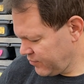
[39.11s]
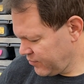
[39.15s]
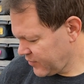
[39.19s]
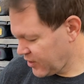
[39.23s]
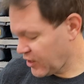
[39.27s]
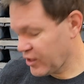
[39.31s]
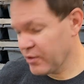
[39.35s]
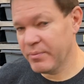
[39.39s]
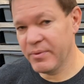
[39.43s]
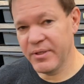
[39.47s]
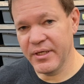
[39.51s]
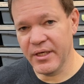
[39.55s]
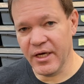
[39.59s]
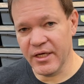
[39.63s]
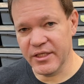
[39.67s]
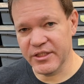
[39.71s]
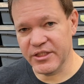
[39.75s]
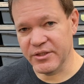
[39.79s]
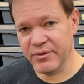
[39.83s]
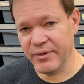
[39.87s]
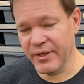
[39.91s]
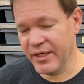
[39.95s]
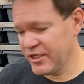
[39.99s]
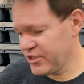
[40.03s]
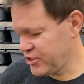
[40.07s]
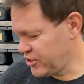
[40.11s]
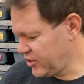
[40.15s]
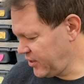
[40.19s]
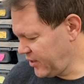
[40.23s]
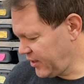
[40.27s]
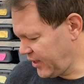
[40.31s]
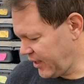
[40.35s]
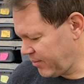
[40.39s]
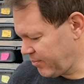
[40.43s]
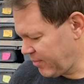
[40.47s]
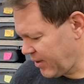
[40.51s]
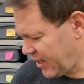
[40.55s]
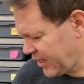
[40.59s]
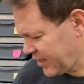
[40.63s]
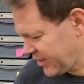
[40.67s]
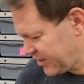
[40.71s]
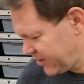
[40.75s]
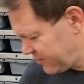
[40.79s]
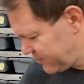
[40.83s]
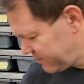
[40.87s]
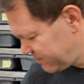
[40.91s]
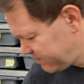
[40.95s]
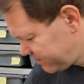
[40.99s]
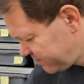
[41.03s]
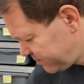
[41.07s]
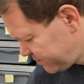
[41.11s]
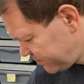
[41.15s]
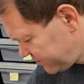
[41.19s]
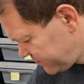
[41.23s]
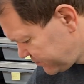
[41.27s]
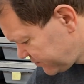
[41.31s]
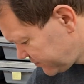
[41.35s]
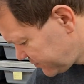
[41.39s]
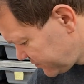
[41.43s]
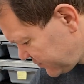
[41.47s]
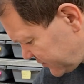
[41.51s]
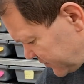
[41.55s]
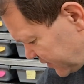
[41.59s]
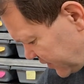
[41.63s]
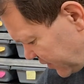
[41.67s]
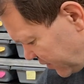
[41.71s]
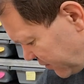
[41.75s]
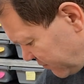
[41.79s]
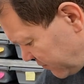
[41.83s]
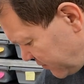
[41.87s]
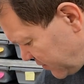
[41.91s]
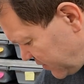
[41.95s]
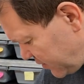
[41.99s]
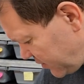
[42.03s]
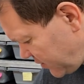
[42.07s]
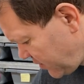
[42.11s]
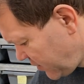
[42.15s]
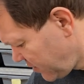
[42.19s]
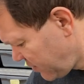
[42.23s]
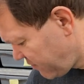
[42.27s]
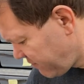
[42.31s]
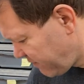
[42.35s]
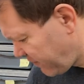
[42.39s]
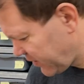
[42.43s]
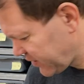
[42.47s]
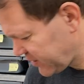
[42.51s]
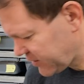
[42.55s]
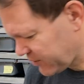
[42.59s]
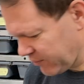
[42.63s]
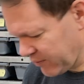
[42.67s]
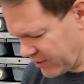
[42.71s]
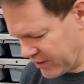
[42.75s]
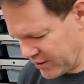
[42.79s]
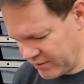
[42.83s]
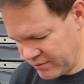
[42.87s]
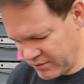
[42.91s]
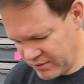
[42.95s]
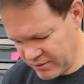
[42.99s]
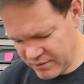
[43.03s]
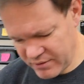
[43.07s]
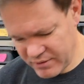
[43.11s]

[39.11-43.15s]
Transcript: could be also Enchi and bongo. So first one,